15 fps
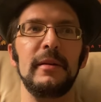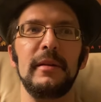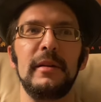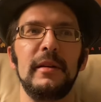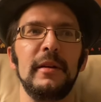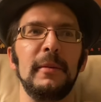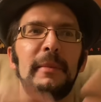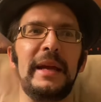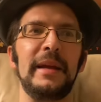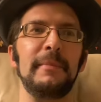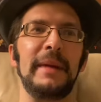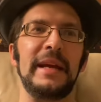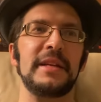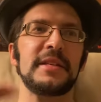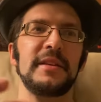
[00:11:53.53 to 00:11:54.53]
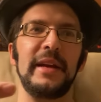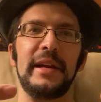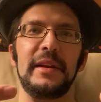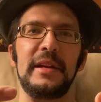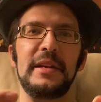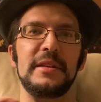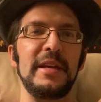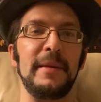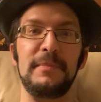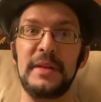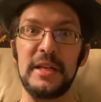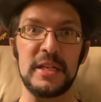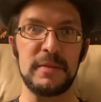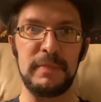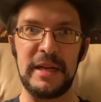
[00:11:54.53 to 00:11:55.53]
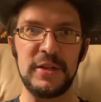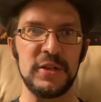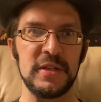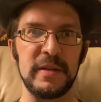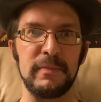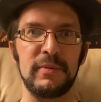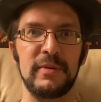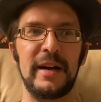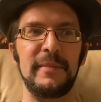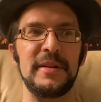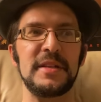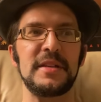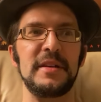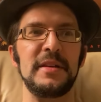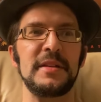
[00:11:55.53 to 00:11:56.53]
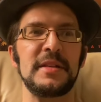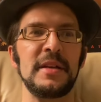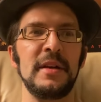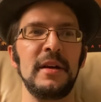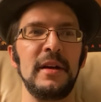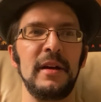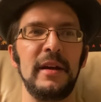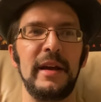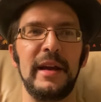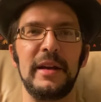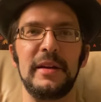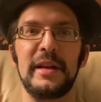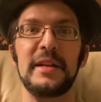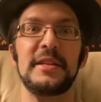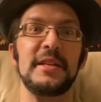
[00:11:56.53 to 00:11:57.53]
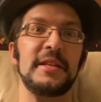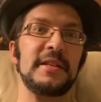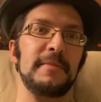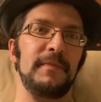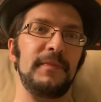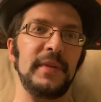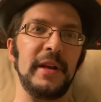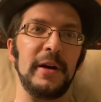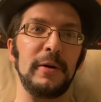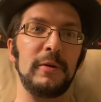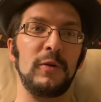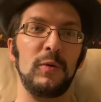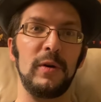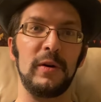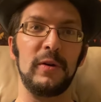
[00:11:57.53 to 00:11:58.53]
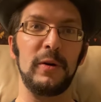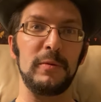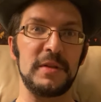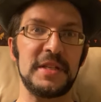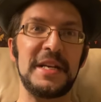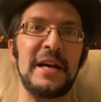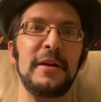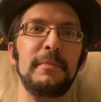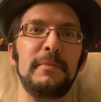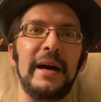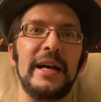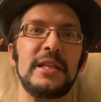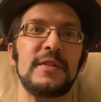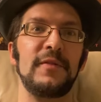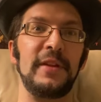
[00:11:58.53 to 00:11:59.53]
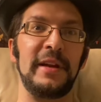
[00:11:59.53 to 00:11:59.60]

makes like these empty speeches and promises, and gets his quote unquote sound bites for the